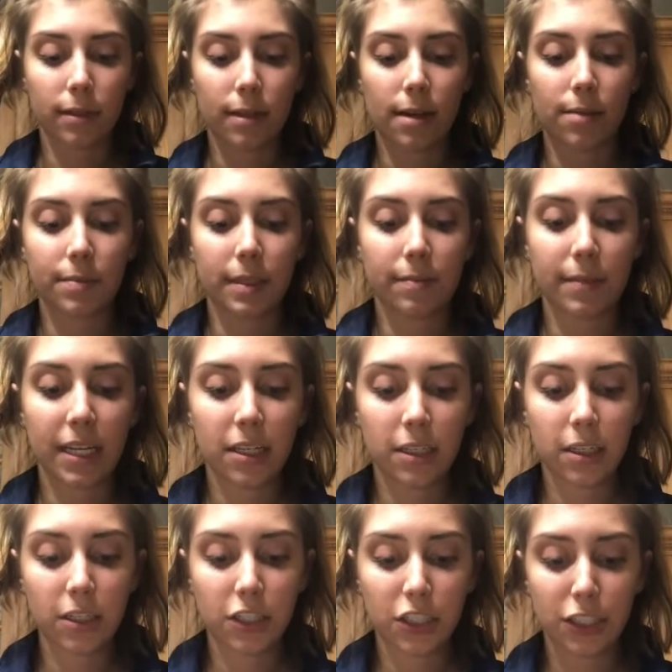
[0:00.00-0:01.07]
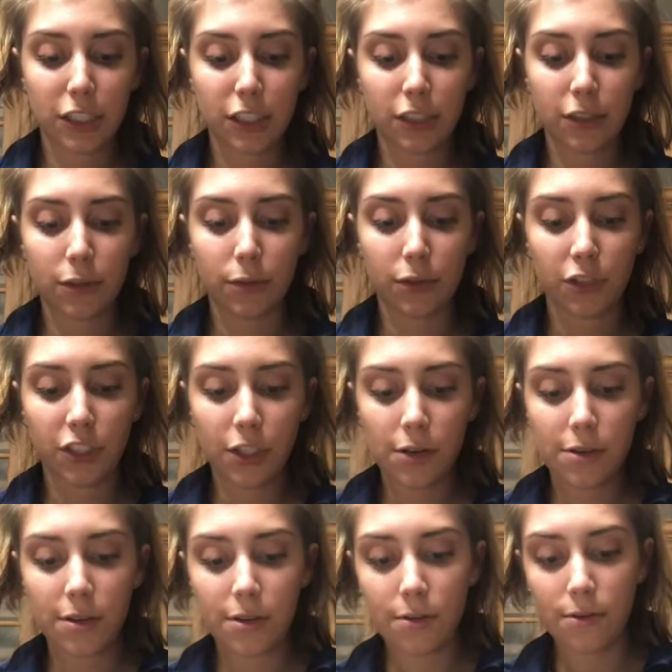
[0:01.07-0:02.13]
and I'll be making sure to show
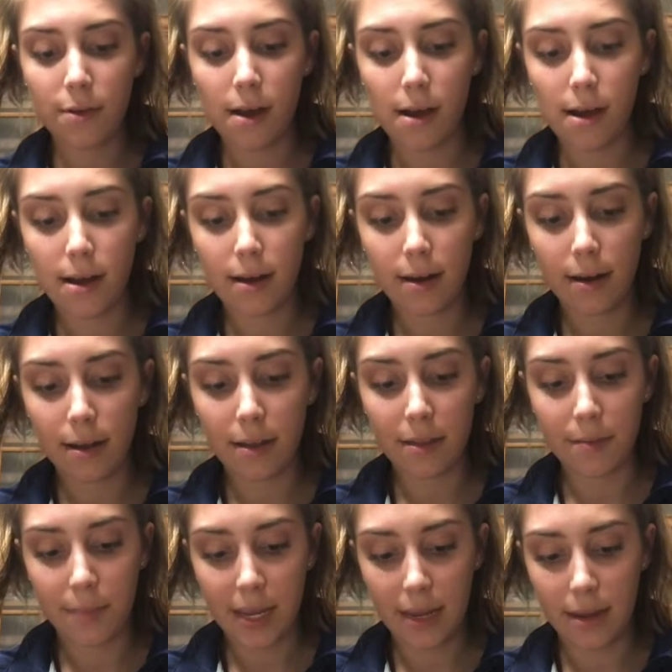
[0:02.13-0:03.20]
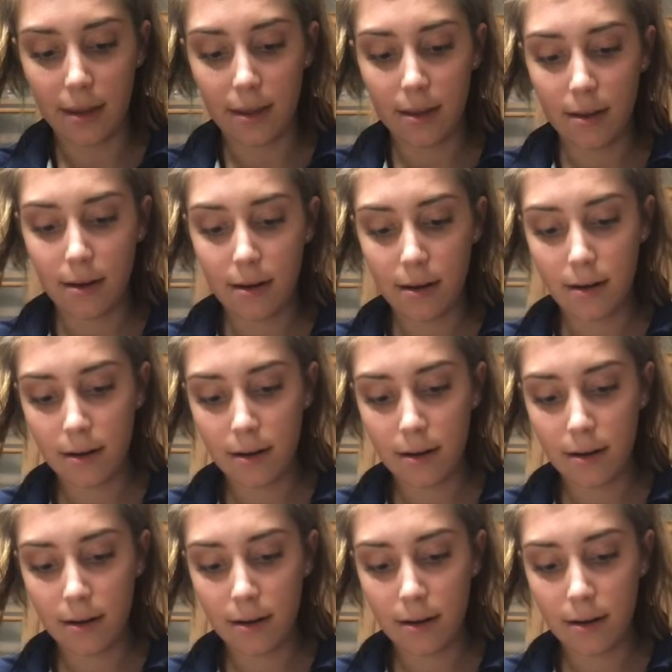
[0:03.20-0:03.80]
you on the pan.